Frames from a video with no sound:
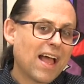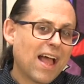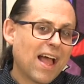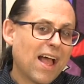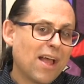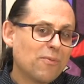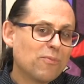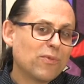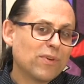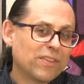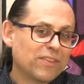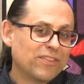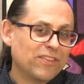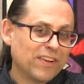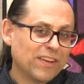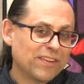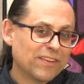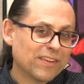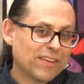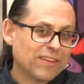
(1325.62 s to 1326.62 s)
I'm with
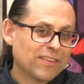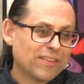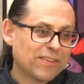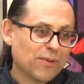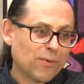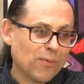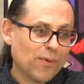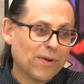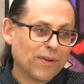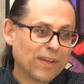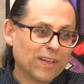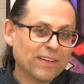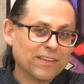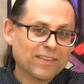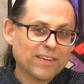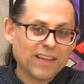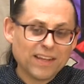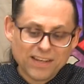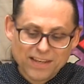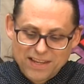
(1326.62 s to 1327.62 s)
Jesus,
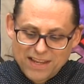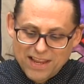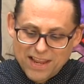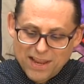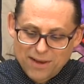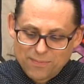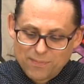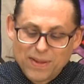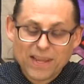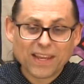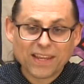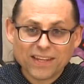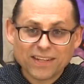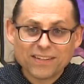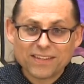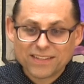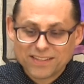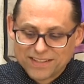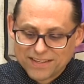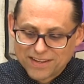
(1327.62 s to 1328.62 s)
Wilkinson, and Pickett
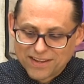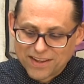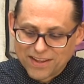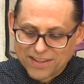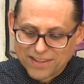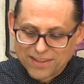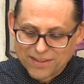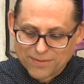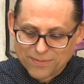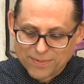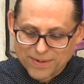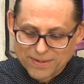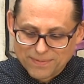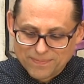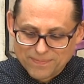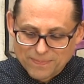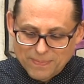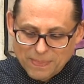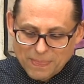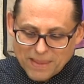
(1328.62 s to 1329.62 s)
on this one.
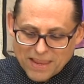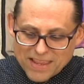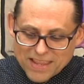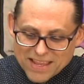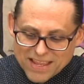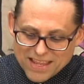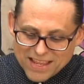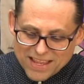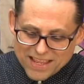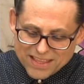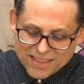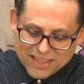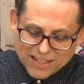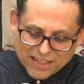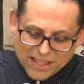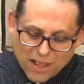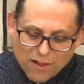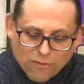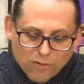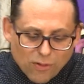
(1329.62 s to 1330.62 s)
The
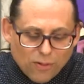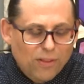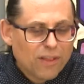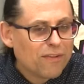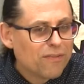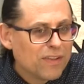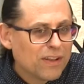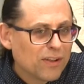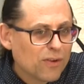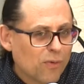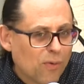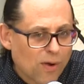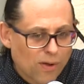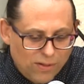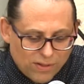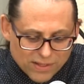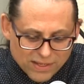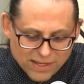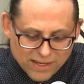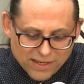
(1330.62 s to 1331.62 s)
level of
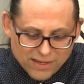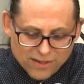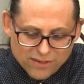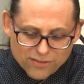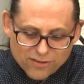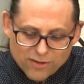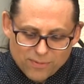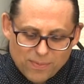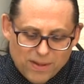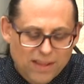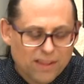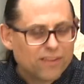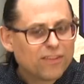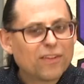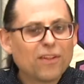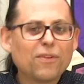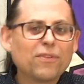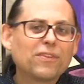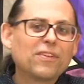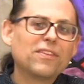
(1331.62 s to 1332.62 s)
inequality should be as
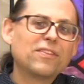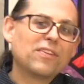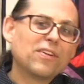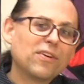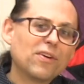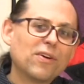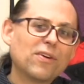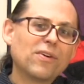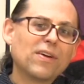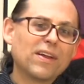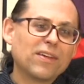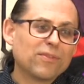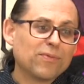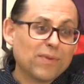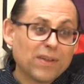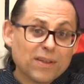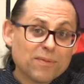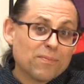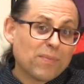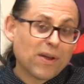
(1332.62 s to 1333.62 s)
close to zero as
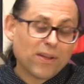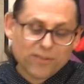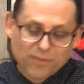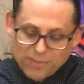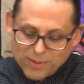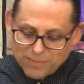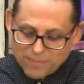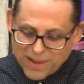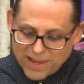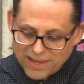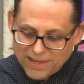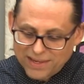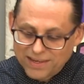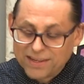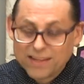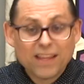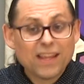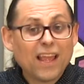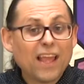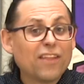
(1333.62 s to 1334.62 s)
we can possibly make it,
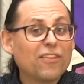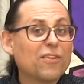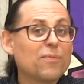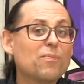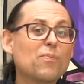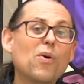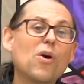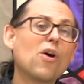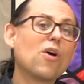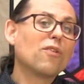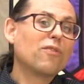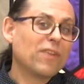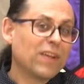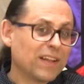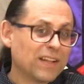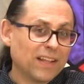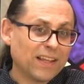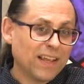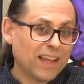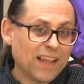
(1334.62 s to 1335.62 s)
as
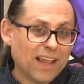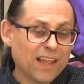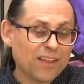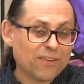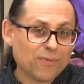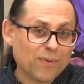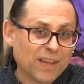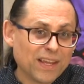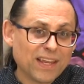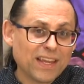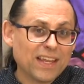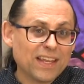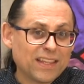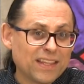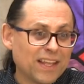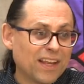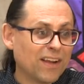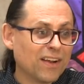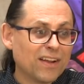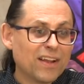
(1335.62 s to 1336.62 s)
imperfectly as we can get
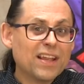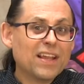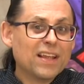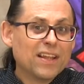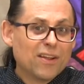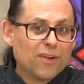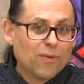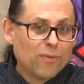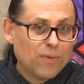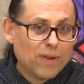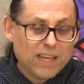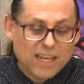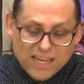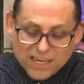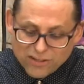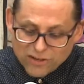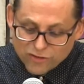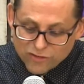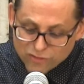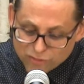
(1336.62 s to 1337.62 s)
there. We
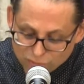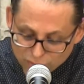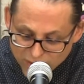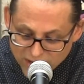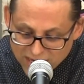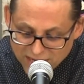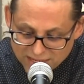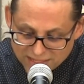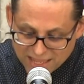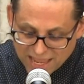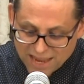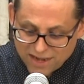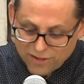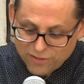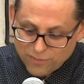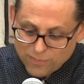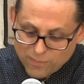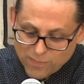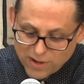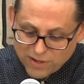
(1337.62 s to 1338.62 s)
need to shrink that
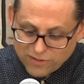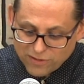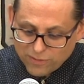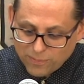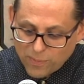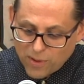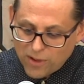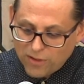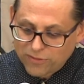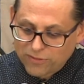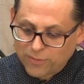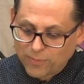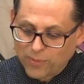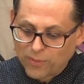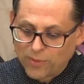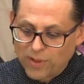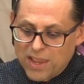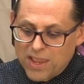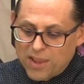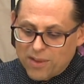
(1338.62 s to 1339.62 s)
as much as
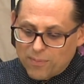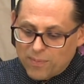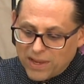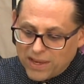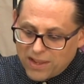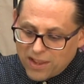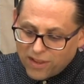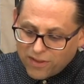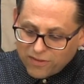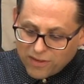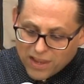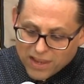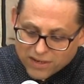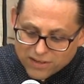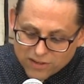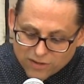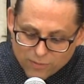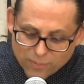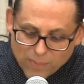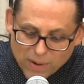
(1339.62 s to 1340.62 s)
possible because
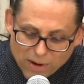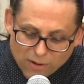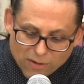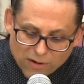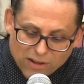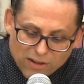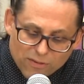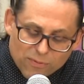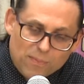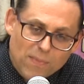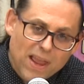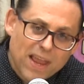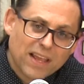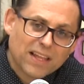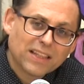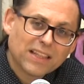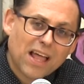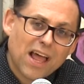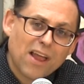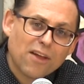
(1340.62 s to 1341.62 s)
disparities make
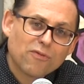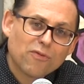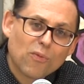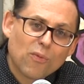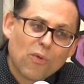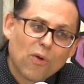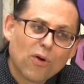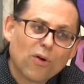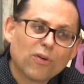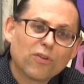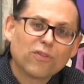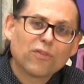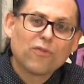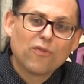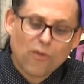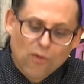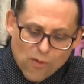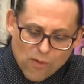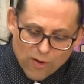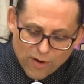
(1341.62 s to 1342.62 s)
life worse
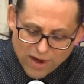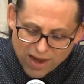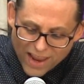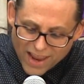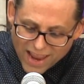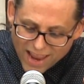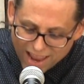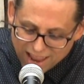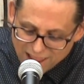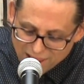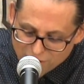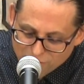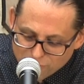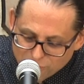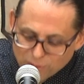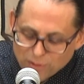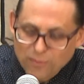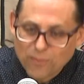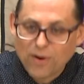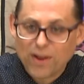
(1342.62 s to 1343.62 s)
for
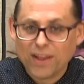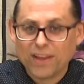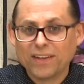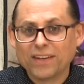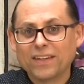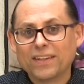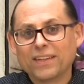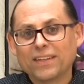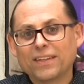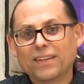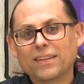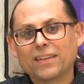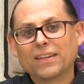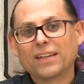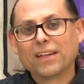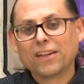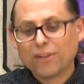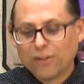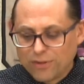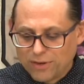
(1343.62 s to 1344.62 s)
everyone,
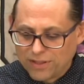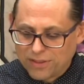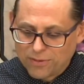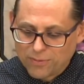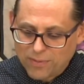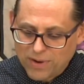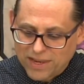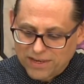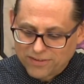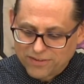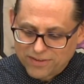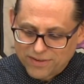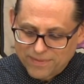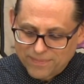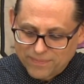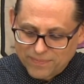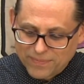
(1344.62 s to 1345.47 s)
including the rich.